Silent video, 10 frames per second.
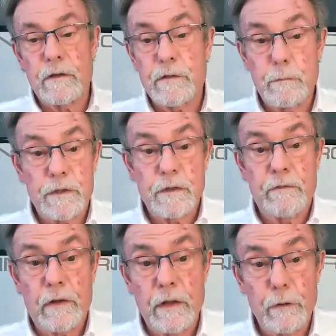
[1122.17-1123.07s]

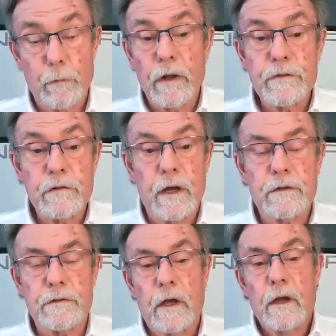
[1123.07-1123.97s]
specifically to run
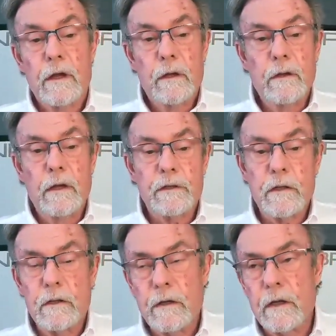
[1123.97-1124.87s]
slicks. You need
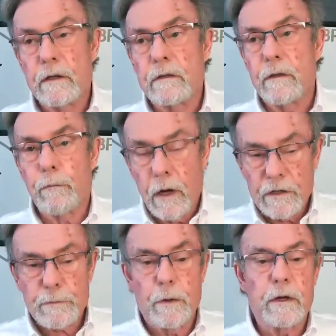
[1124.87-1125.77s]
a, you need the
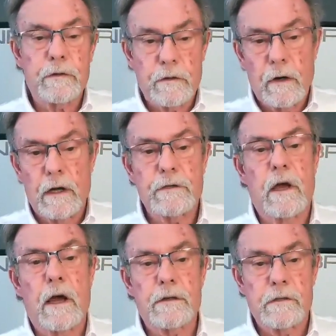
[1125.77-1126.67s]
right springs and the right
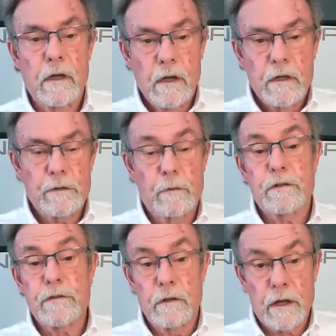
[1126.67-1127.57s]
shocks to
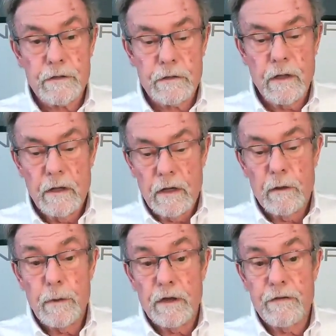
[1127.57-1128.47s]
run slicks
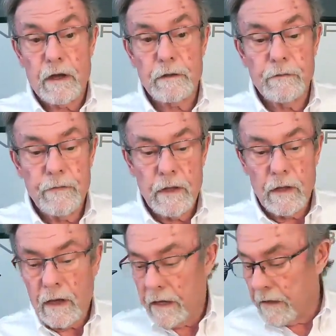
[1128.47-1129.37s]
and be effective.
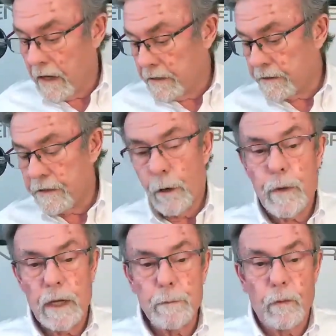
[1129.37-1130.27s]
I, I tell
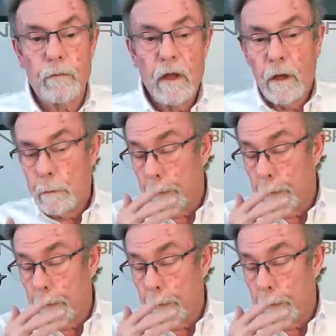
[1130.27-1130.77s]
people,